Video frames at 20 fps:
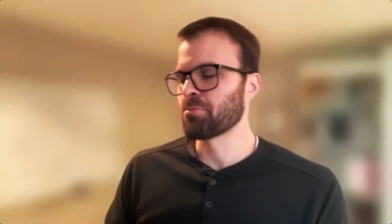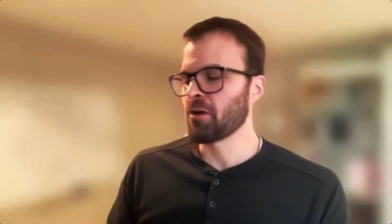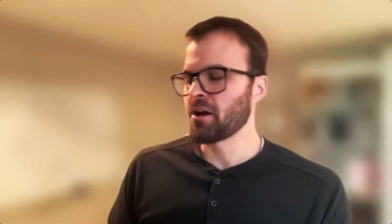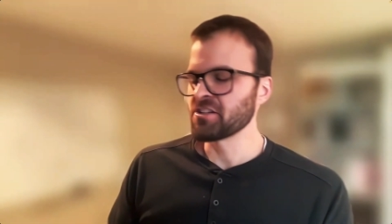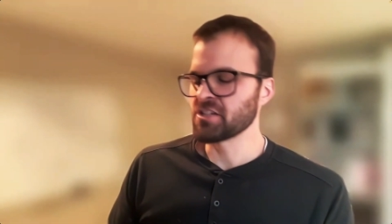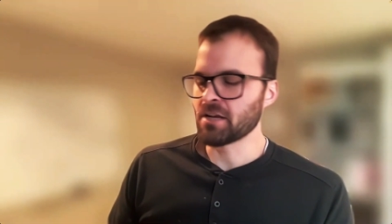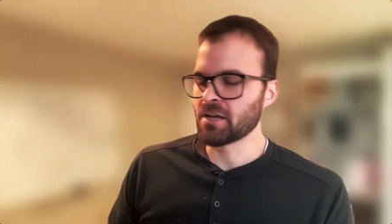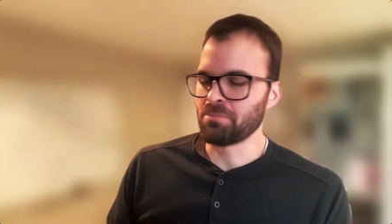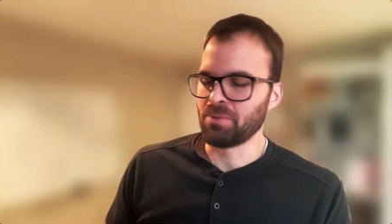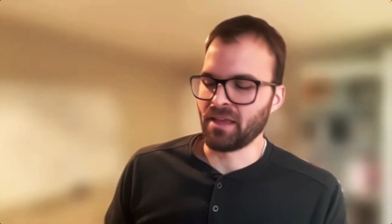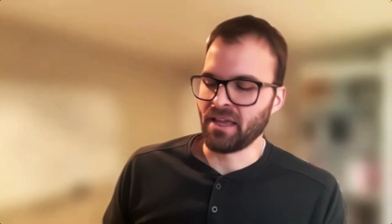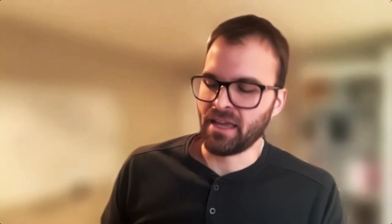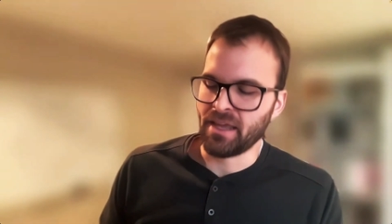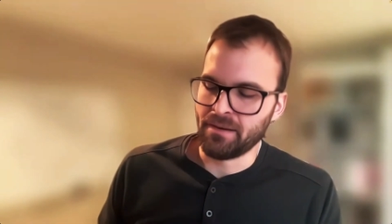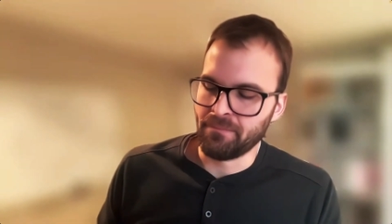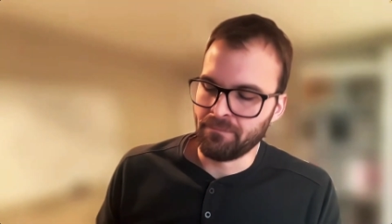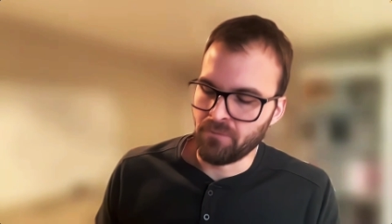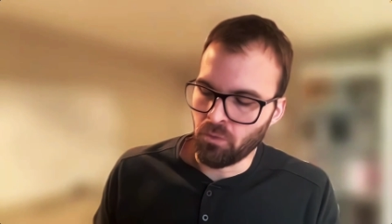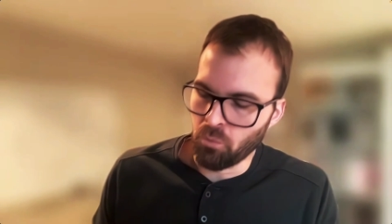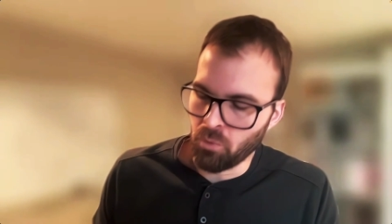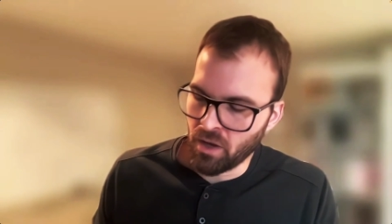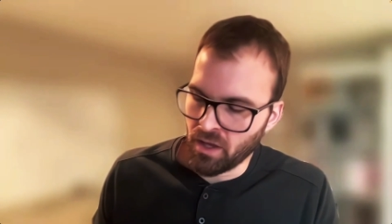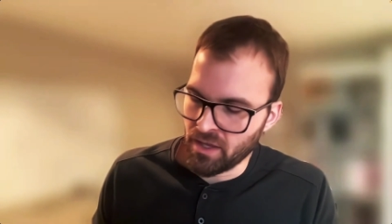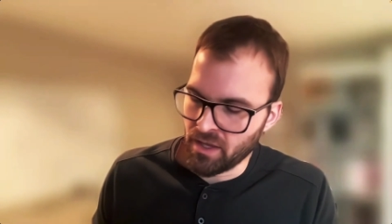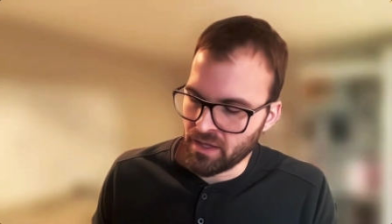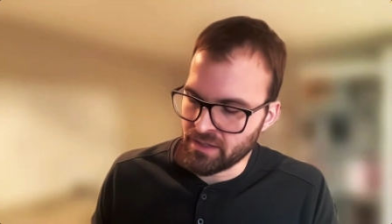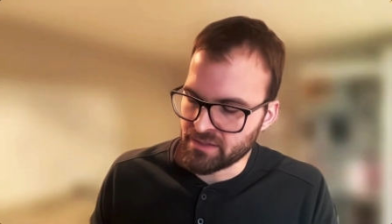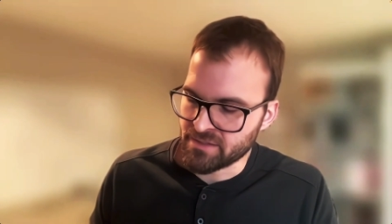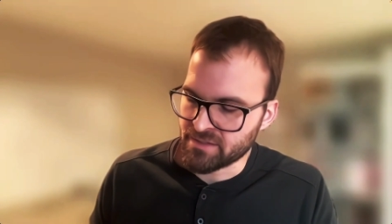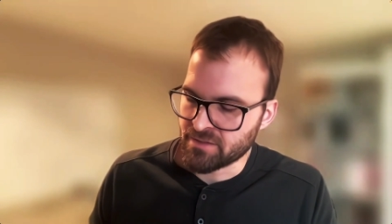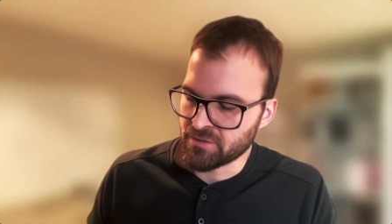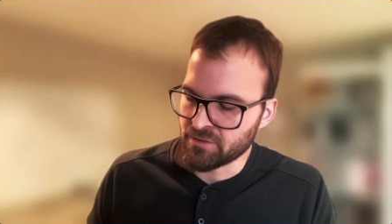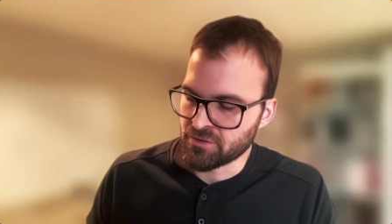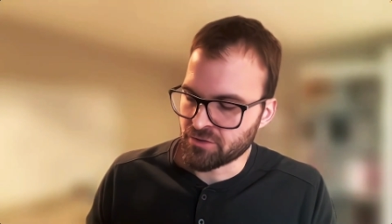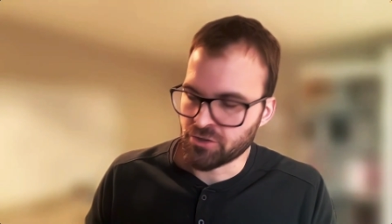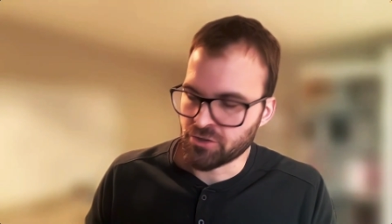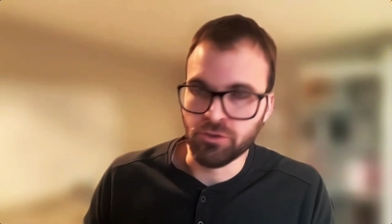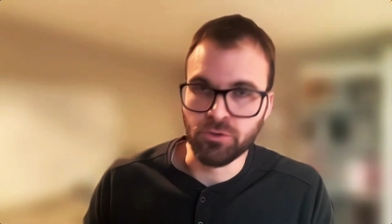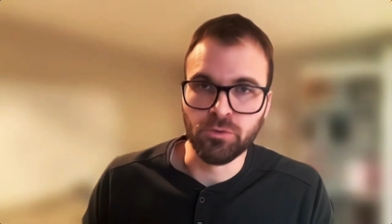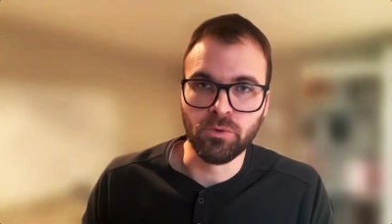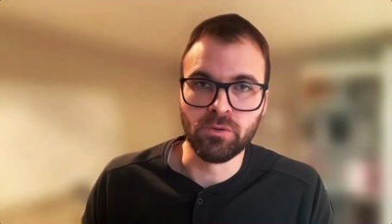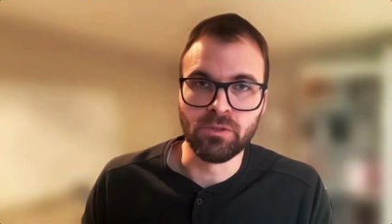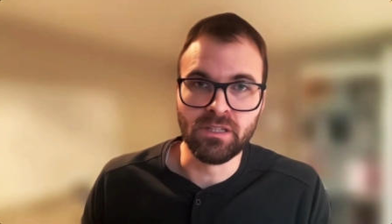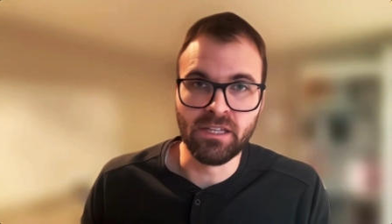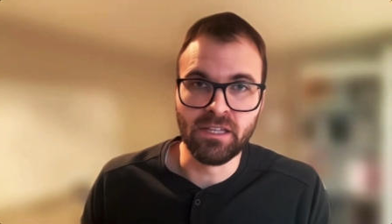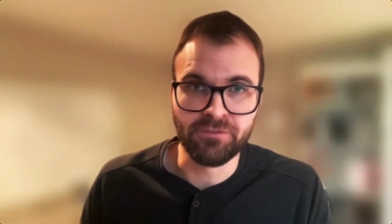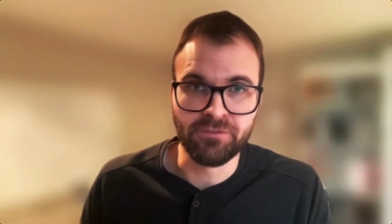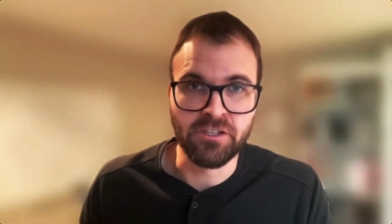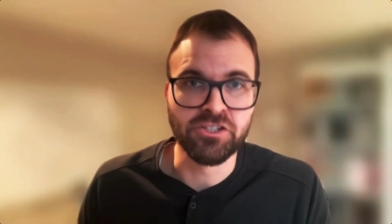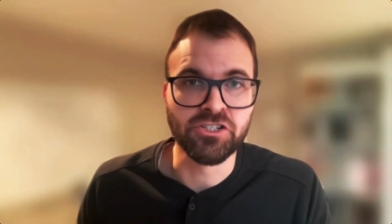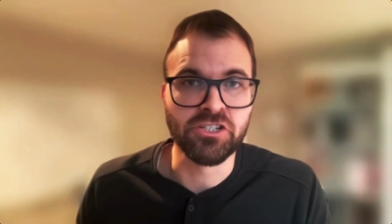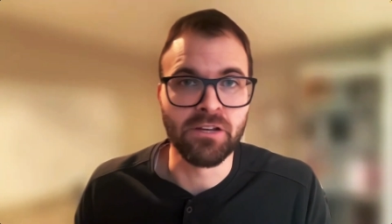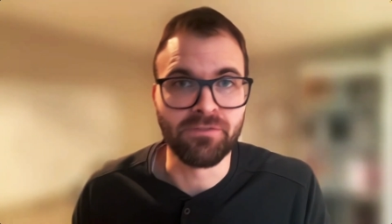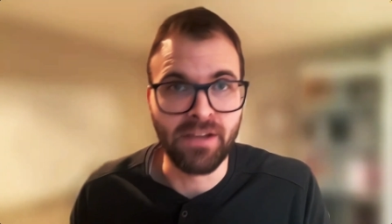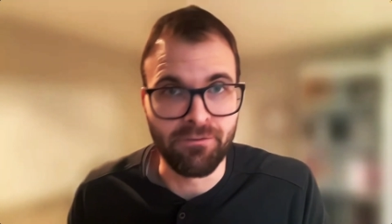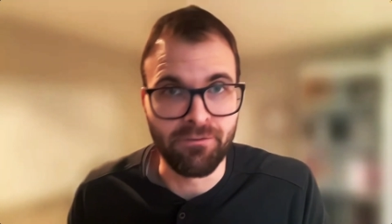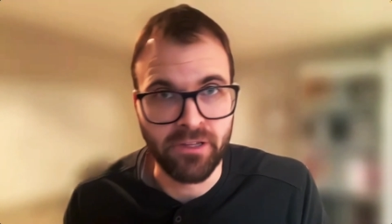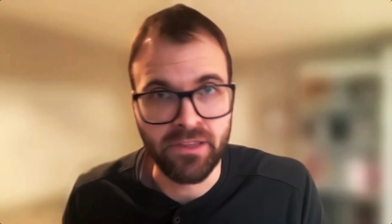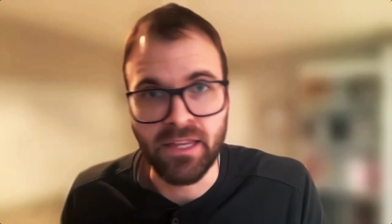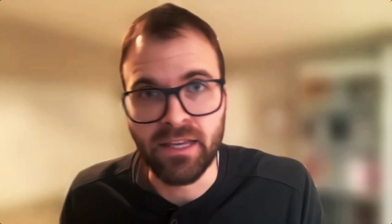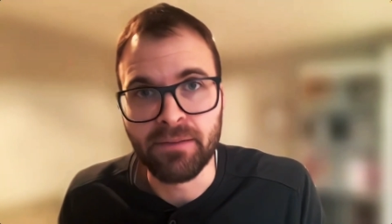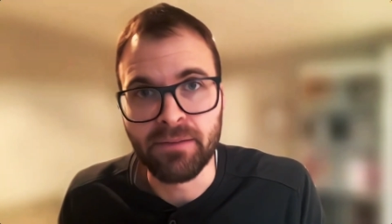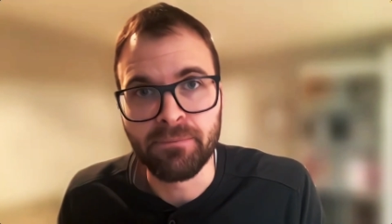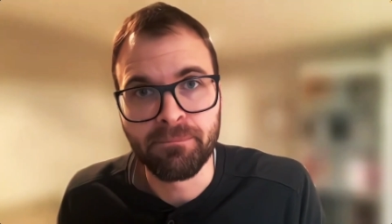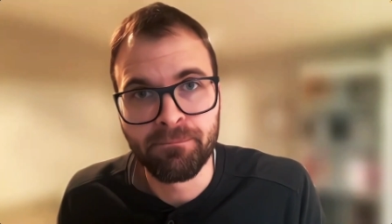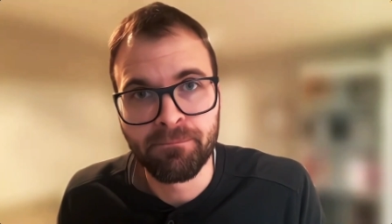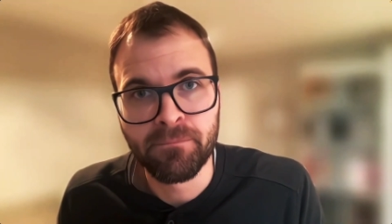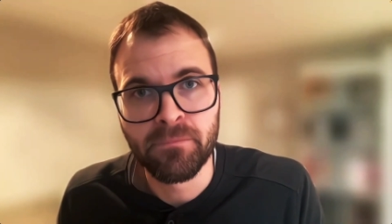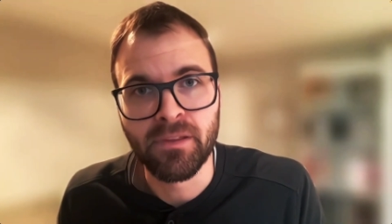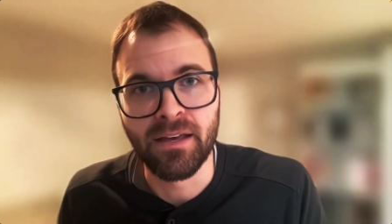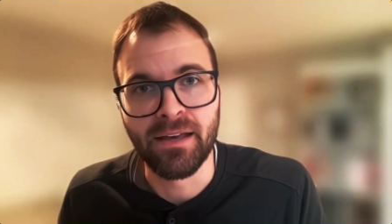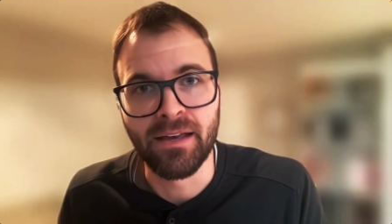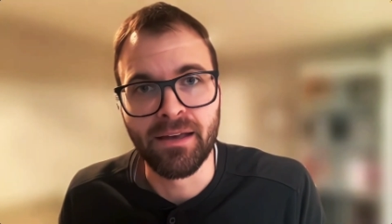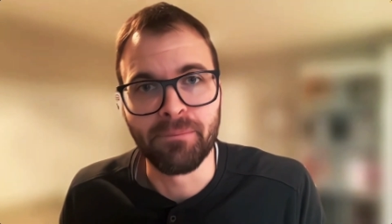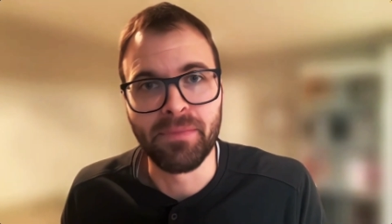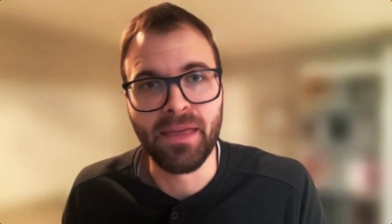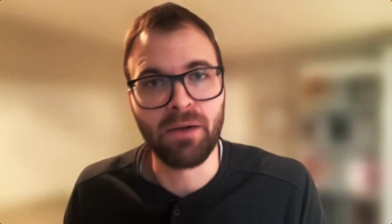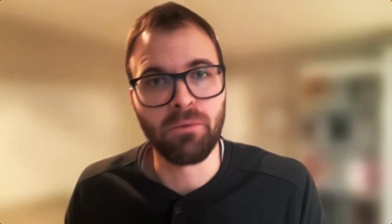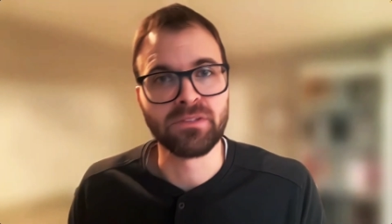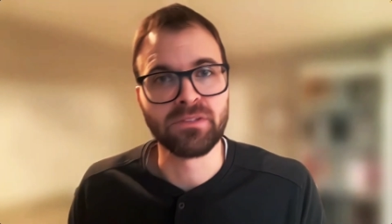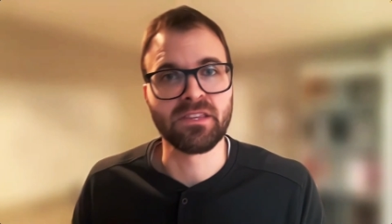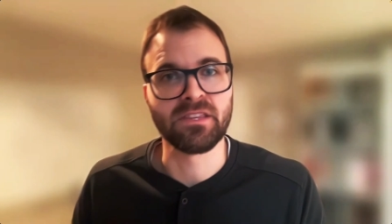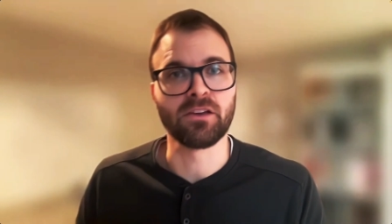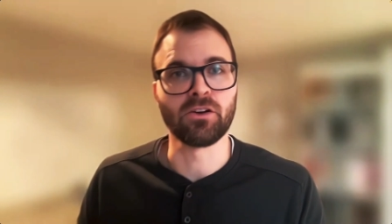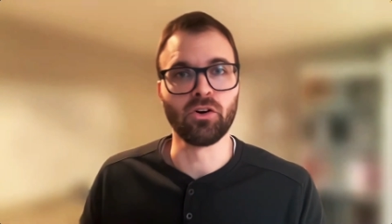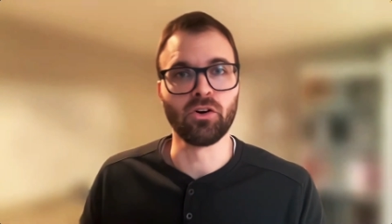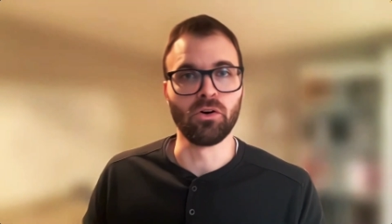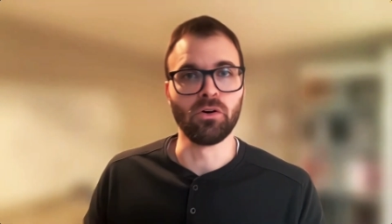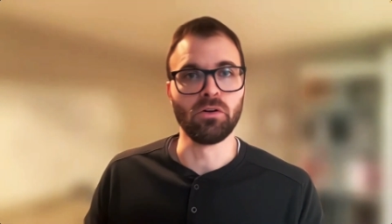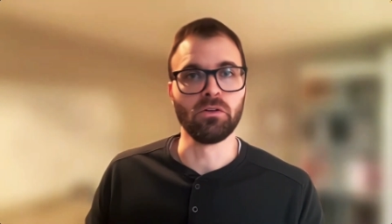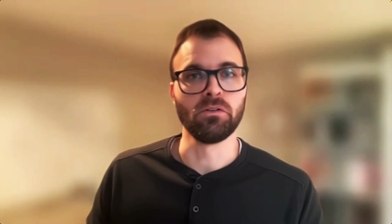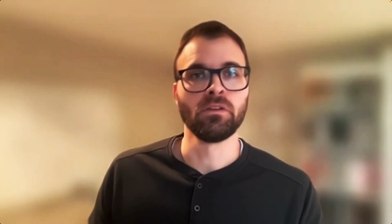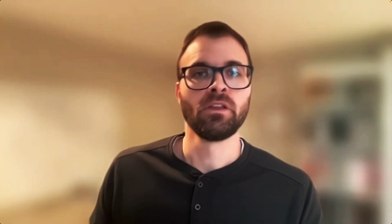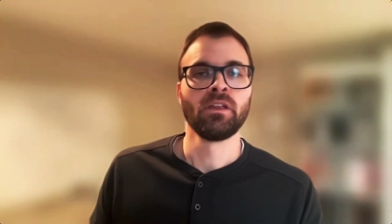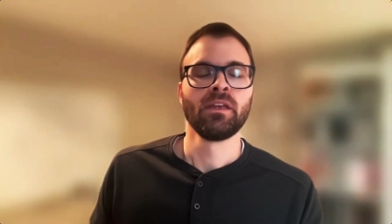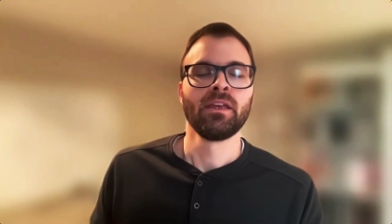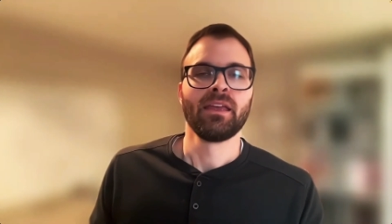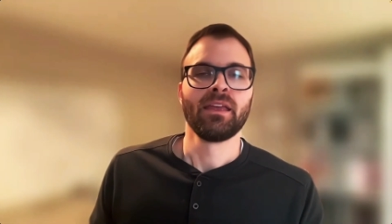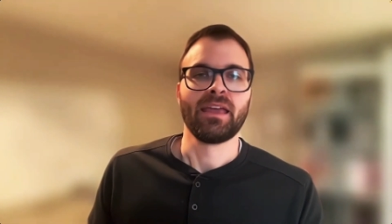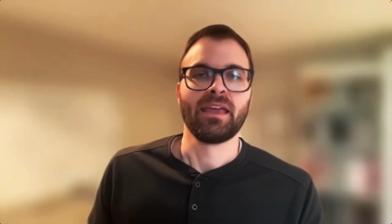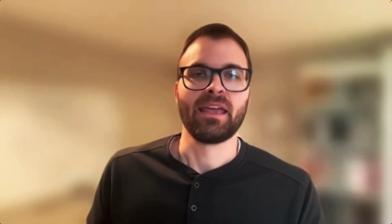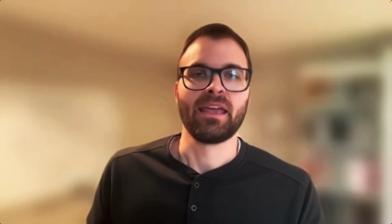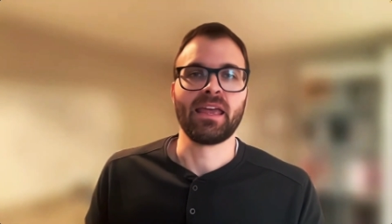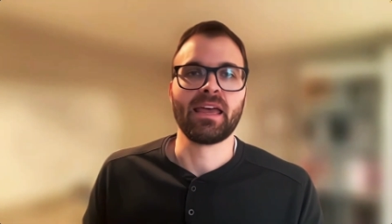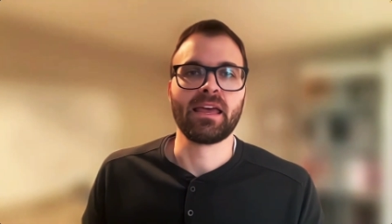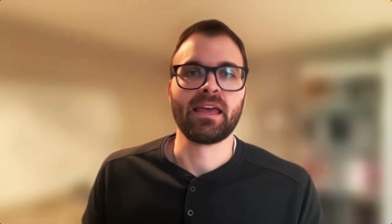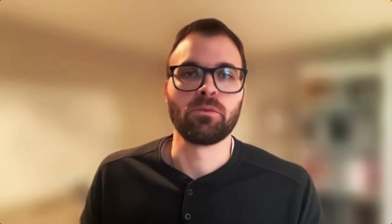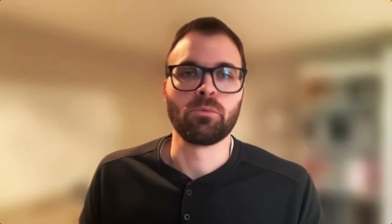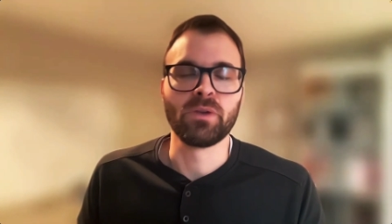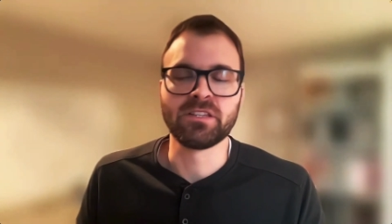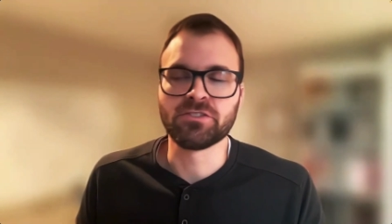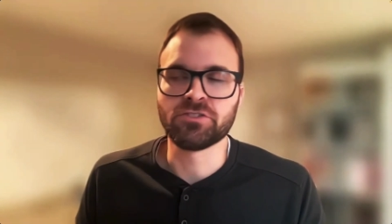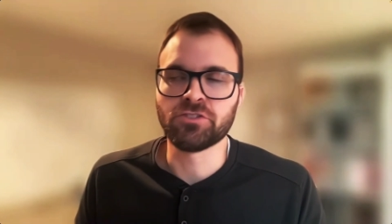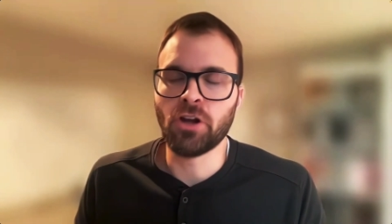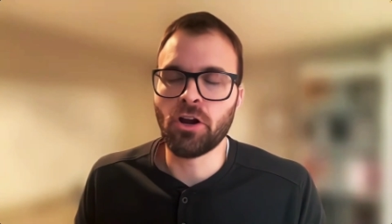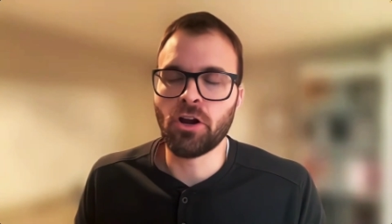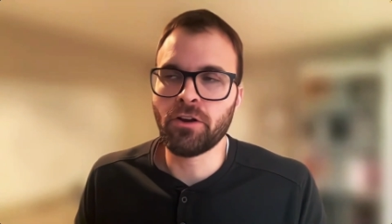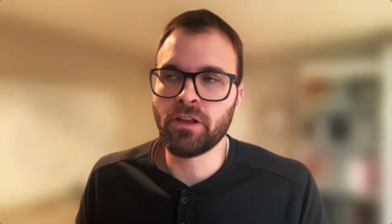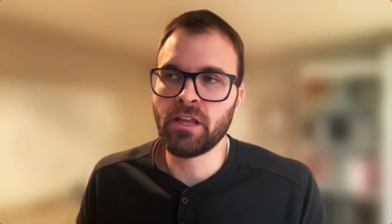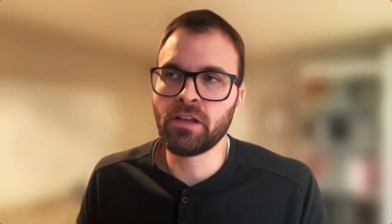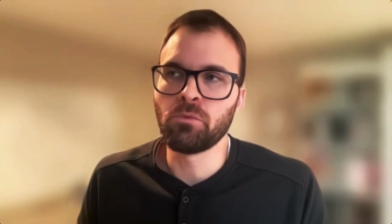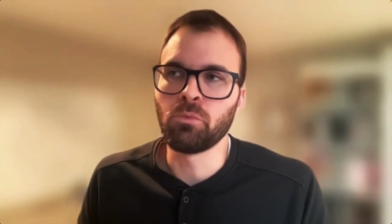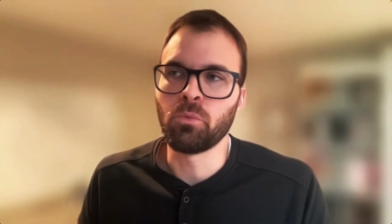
project plan was to lift and shift everything. That was the goal. And we started